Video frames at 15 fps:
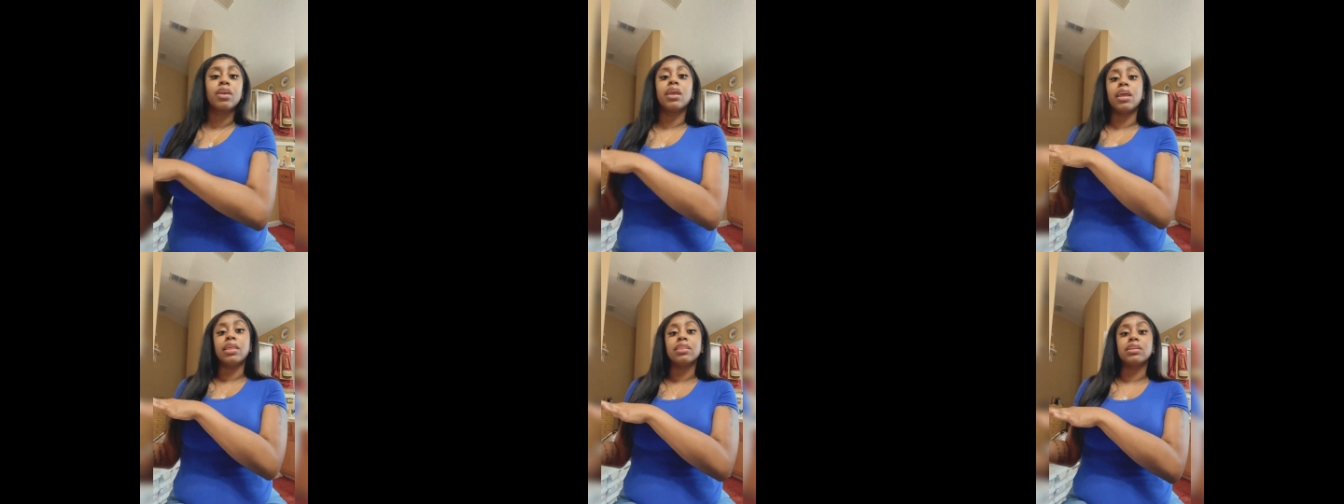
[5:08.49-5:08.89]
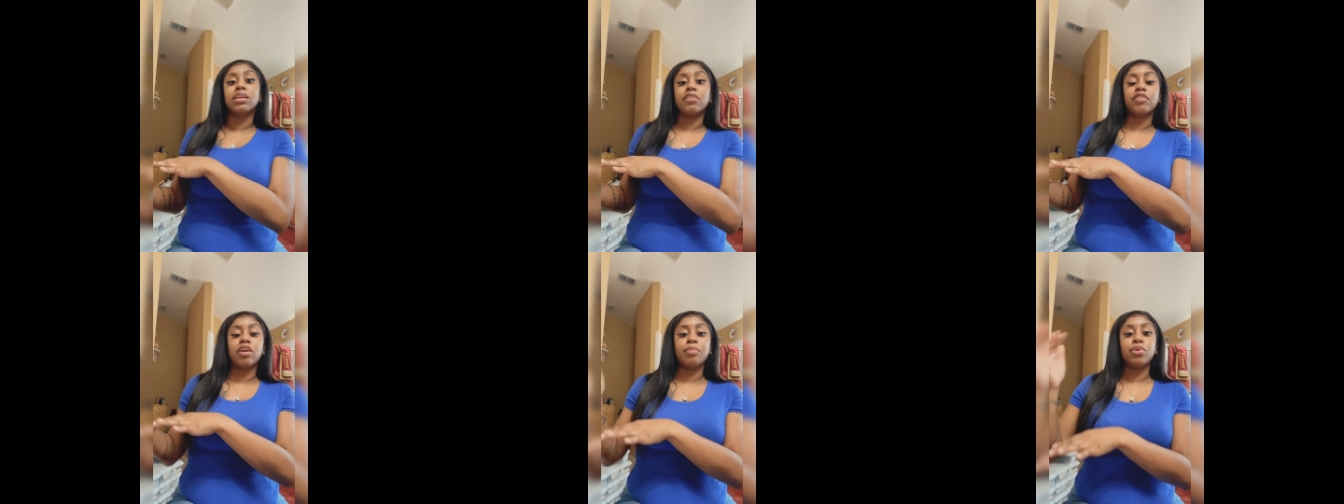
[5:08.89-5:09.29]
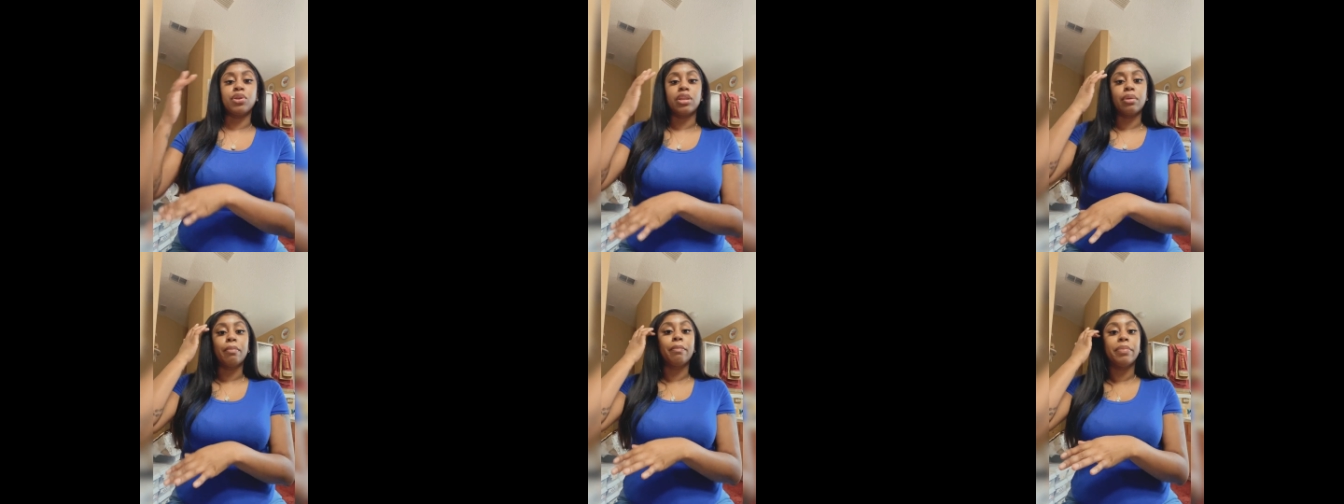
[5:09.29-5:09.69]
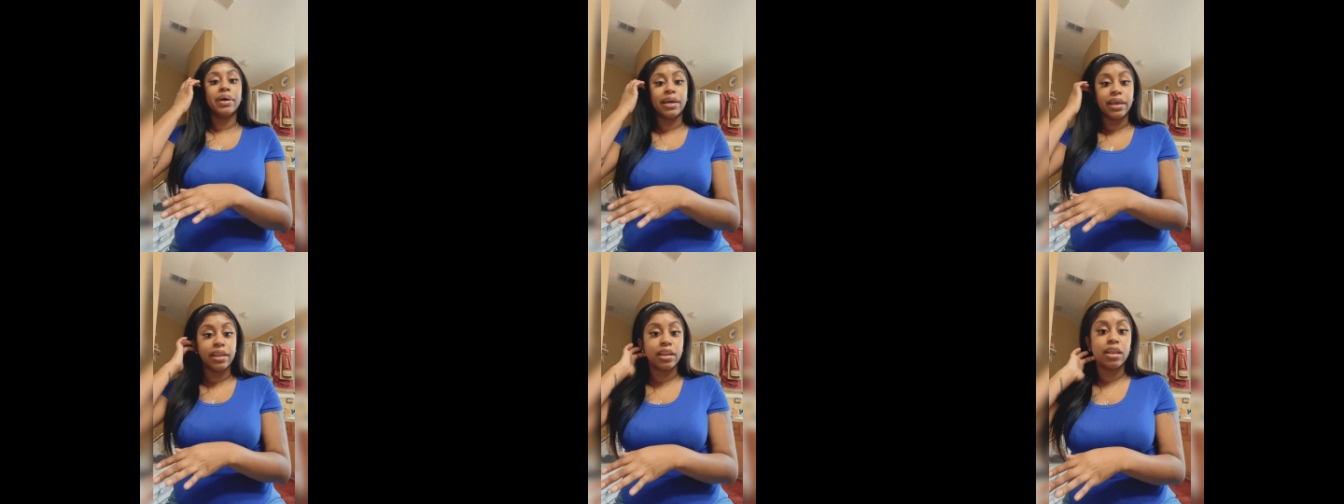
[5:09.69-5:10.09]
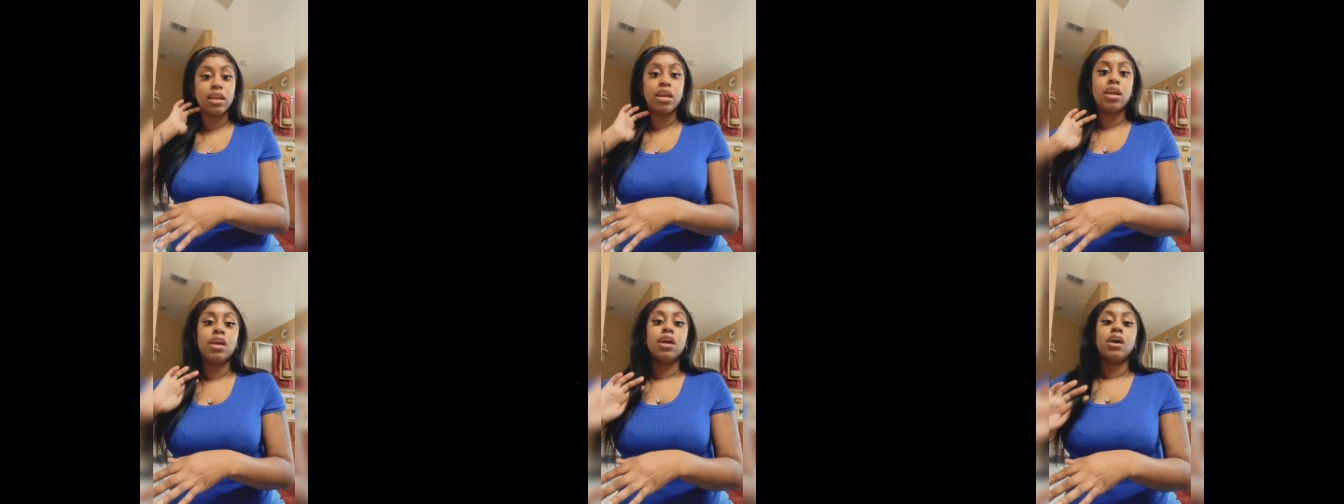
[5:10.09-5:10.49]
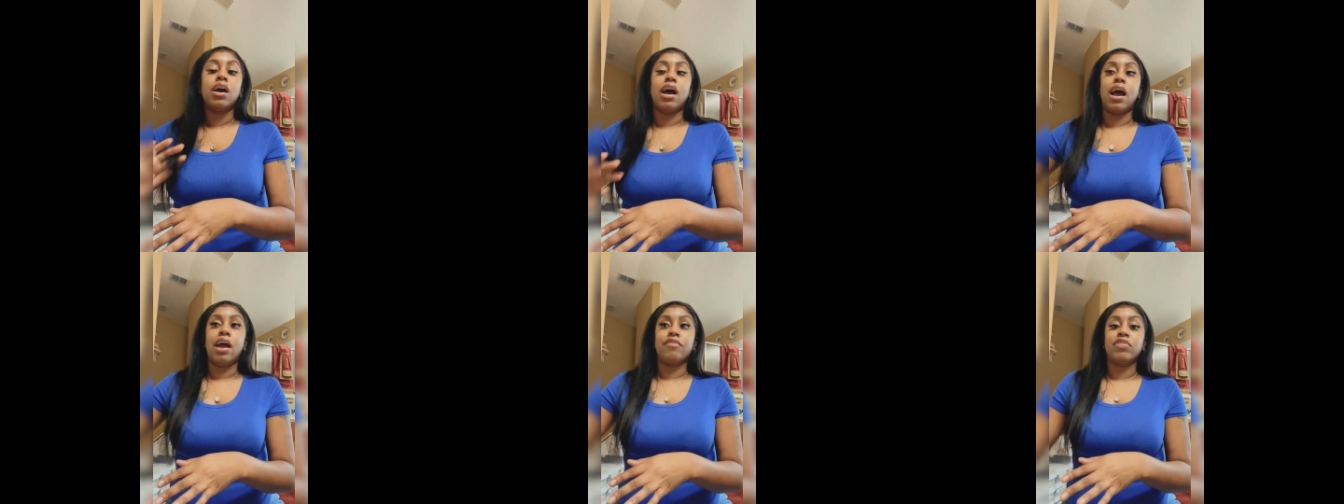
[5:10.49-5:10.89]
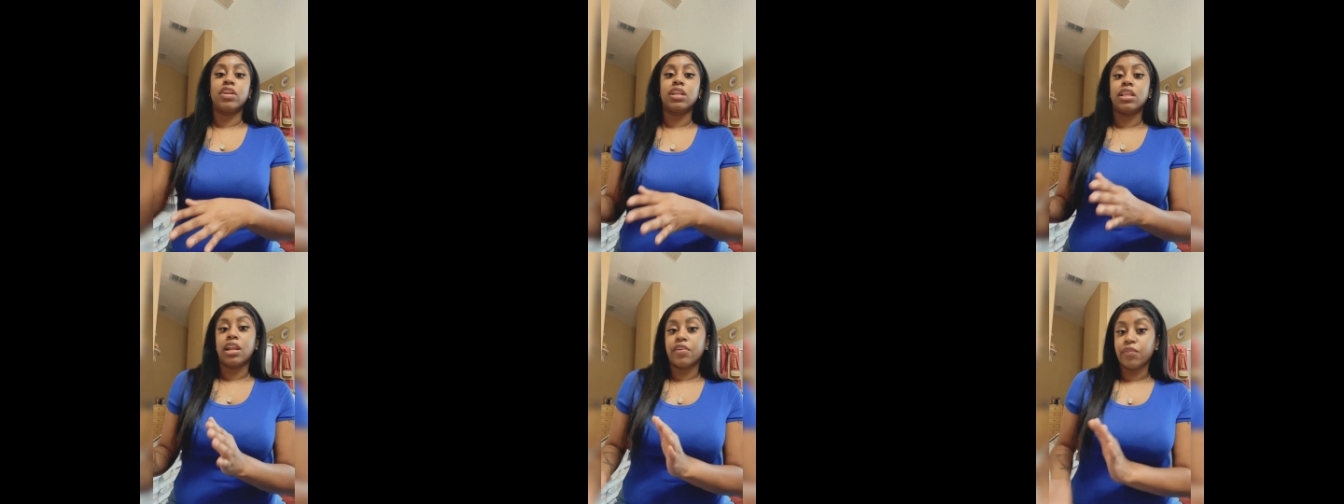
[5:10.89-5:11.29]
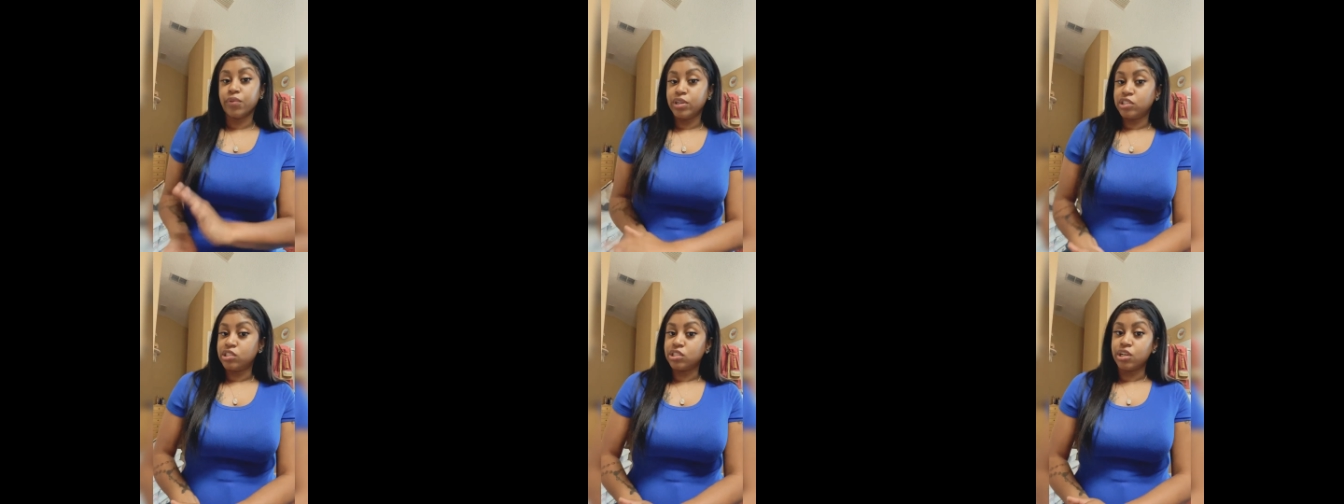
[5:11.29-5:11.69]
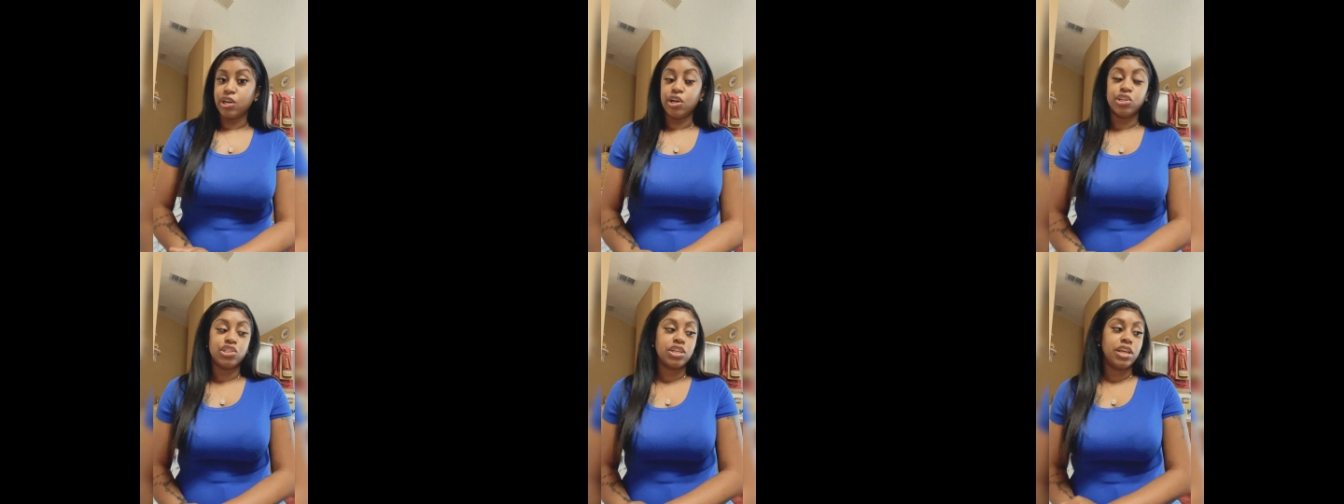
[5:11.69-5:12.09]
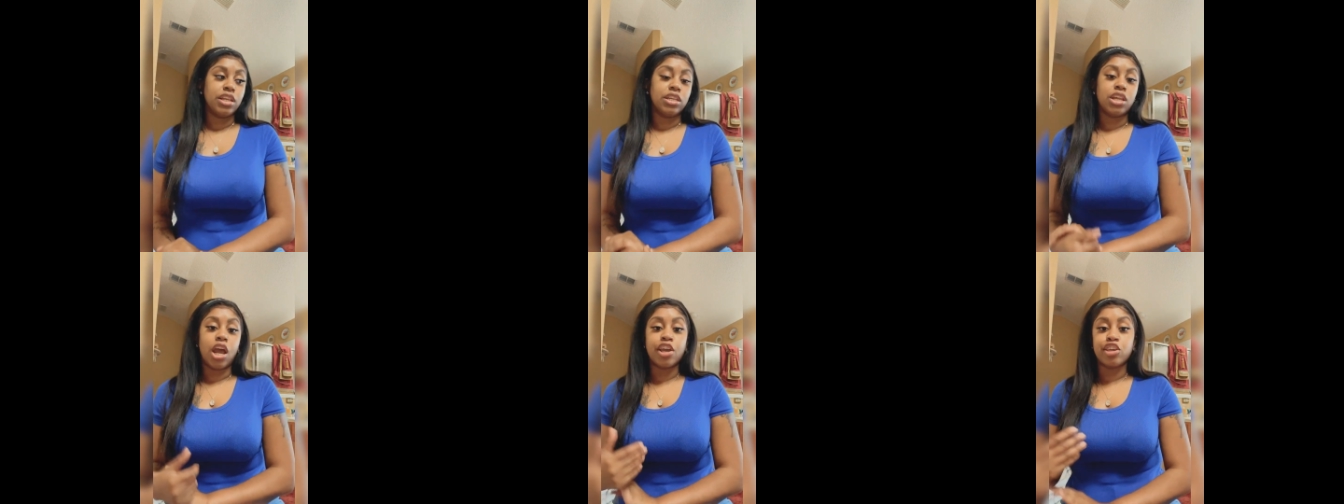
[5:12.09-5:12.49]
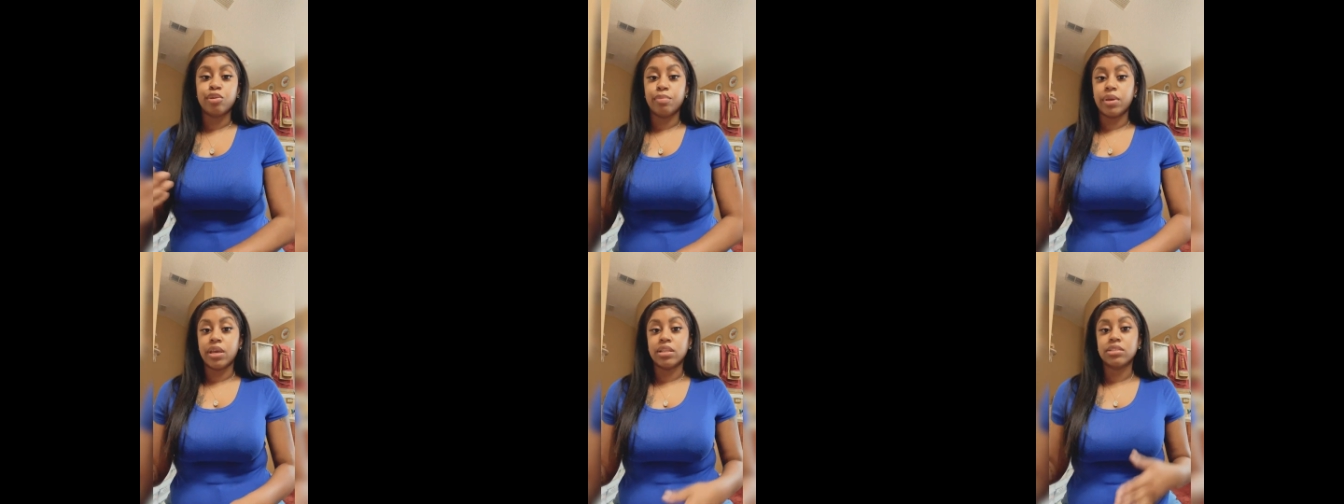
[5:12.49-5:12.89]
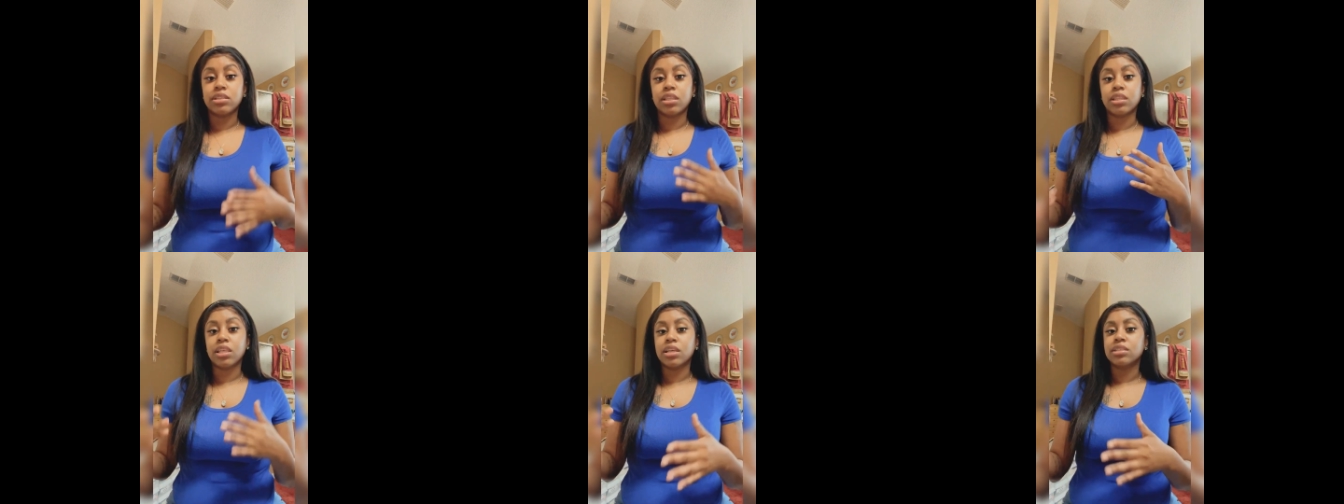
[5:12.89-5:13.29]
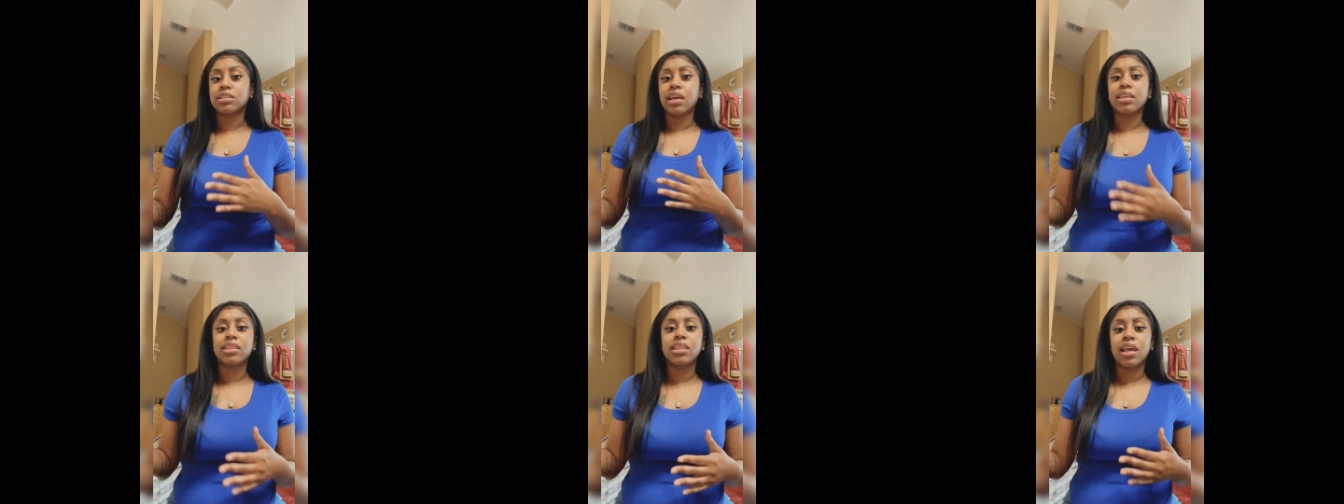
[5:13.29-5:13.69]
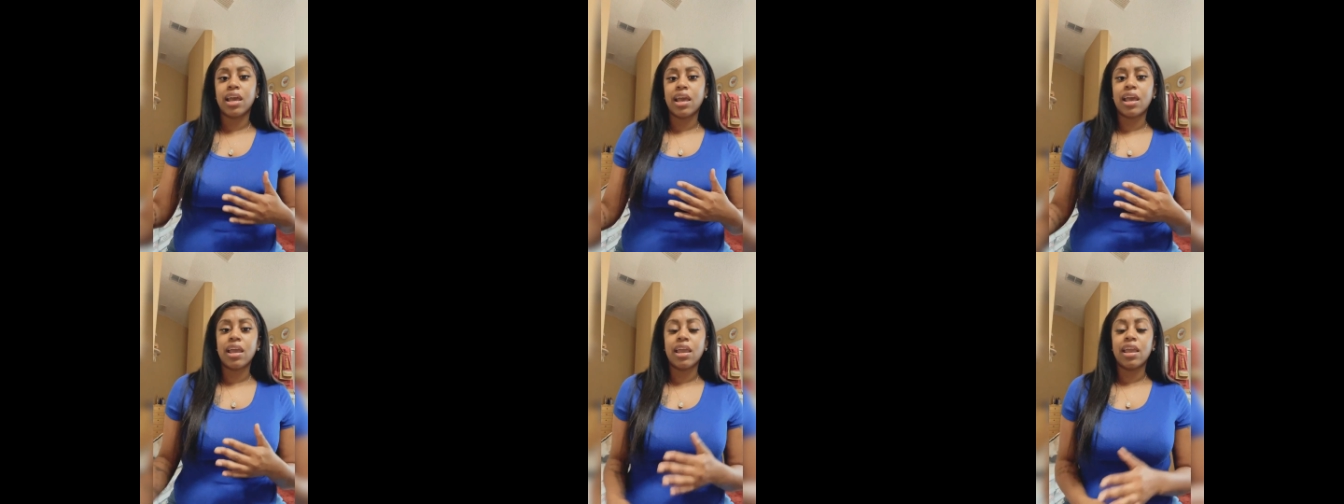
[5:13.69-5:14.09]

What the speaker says: in the deaf community, but I've done a lot of research and documents and things like that.